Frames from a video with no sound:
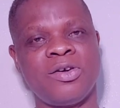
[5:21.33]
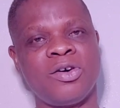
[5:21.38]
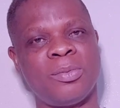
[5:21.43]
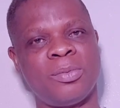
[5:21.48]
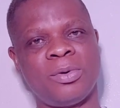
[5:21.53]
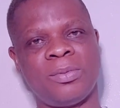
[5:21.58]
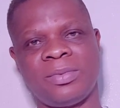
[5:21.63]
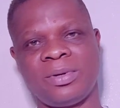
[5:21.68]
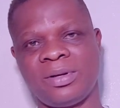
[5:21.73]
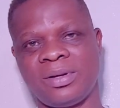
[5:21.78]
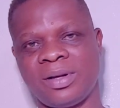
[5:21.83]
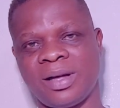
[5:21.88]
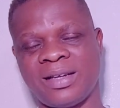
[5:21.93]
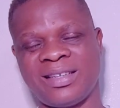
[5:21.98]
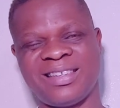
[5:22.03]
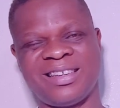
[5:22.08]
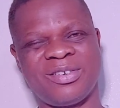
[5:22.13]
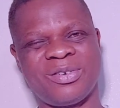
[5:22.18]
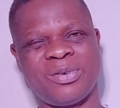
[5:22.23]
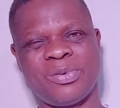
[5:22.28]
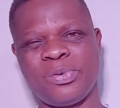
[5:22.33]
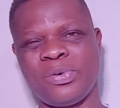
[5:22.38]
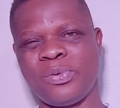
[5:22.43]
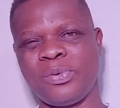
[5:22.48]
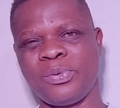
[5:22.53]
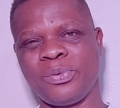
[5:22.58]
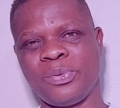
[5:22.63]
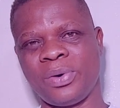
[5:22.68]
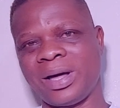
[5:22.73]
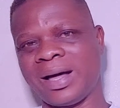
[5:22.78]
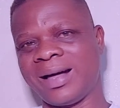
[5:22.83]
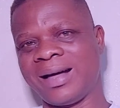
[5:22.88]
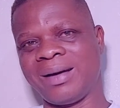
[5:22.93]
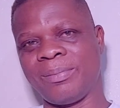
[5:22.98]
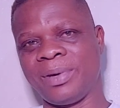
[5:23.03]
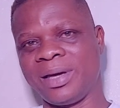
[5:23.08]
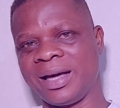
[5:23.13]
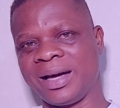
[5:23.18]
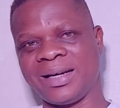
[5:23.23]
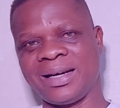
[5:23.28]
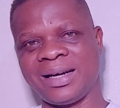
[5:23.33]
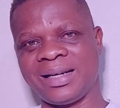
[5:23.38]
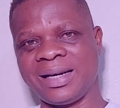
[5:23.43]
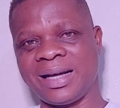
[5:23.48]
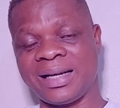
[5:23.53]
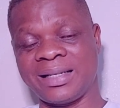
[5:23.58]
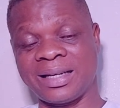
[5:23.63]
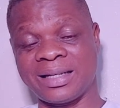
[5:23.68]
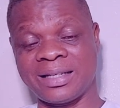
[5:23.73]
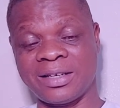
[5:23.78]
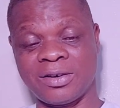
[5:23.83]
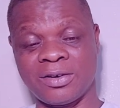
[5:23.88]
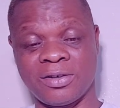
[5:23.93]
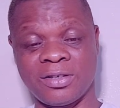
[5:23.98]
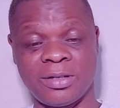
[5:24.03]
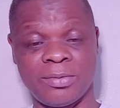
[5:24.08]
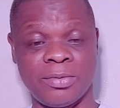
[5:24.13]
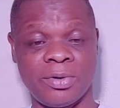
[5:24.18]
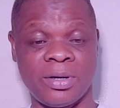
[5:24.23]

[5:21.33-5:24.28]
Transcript: Come on. I think we are bigger than that as a country.